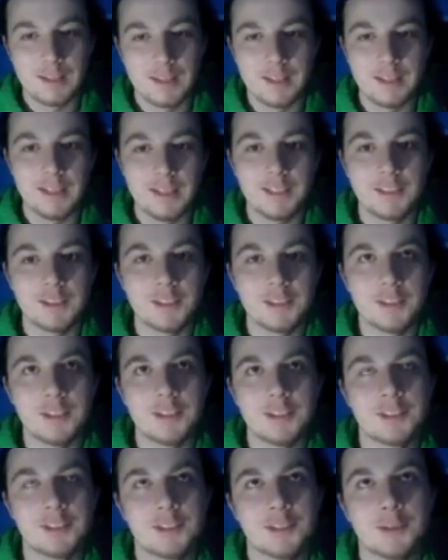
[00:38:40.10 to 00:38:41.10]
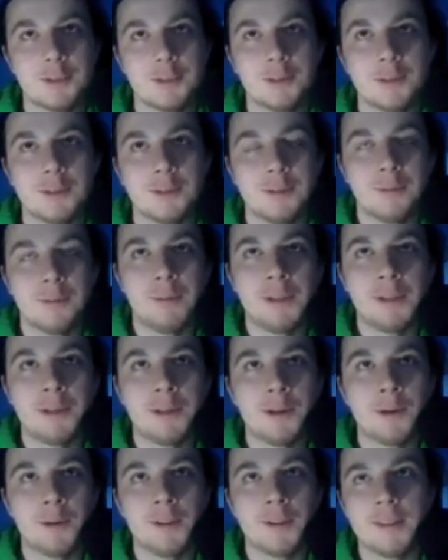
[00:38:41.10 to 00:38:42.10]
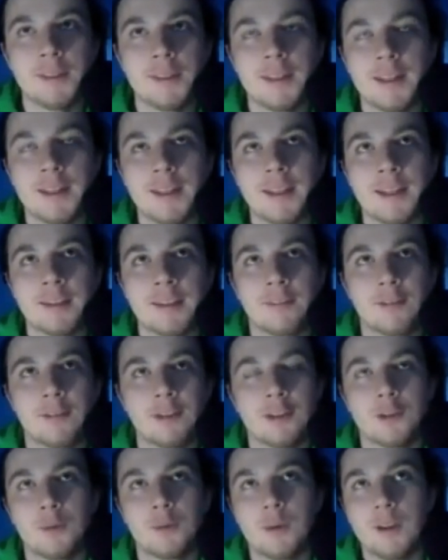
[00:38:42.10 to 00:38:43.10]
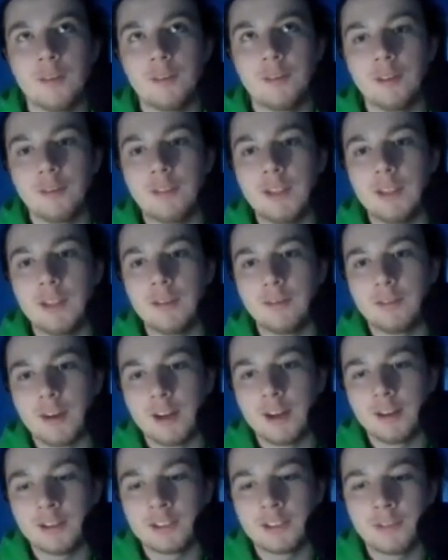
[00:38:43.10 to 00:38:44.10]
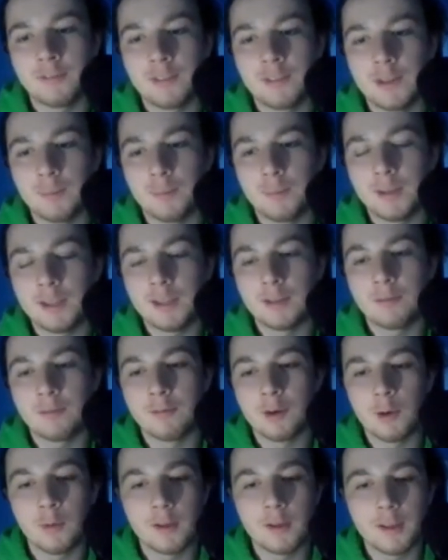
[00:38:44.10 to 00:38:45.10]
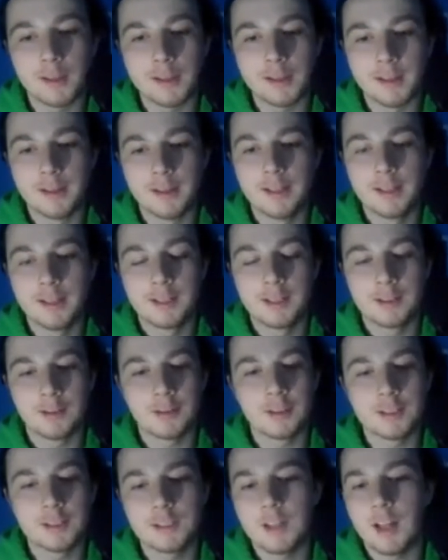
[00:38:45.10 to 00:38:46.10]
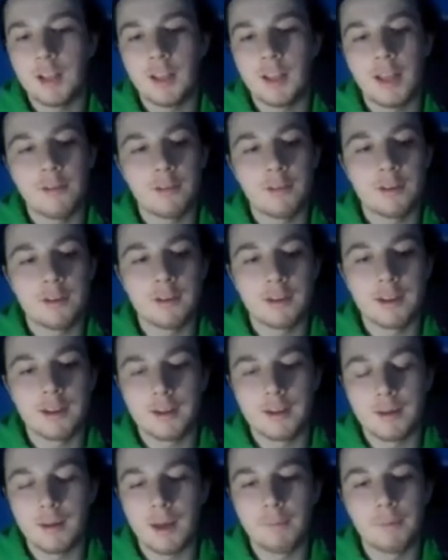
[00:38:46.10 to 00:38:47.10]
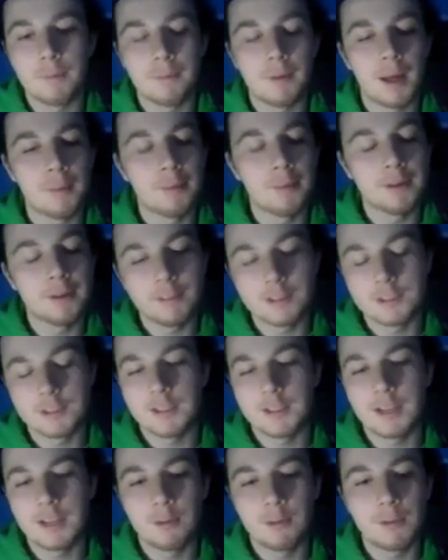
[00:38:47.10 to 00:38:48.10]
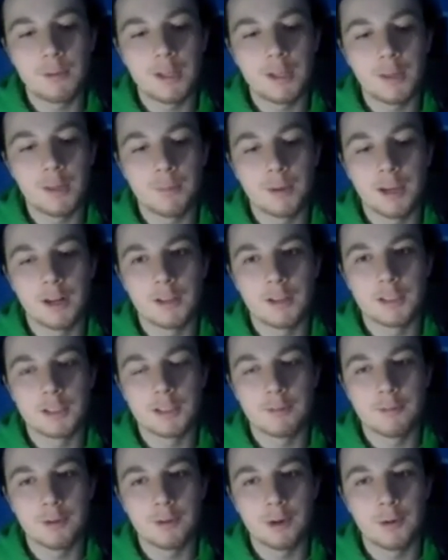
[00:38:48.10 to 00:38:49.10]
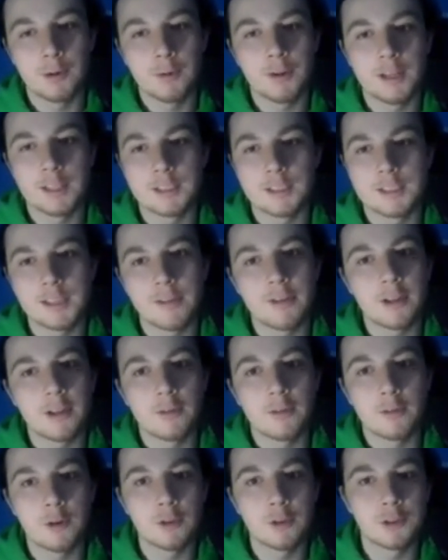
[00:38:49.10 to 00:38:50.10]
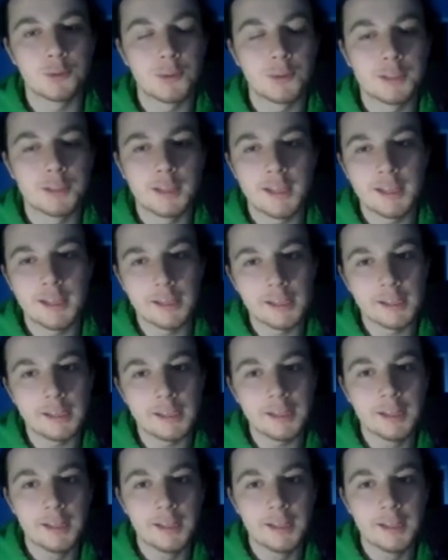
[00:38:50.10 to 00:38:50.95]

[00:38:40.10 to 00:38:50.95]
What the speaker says: It should also be noted that, like, for the 2015 Finals MVP, the voting, so there's 11, I believe there's 11 media panelists that vote, and 7 of the votes went to Iggy,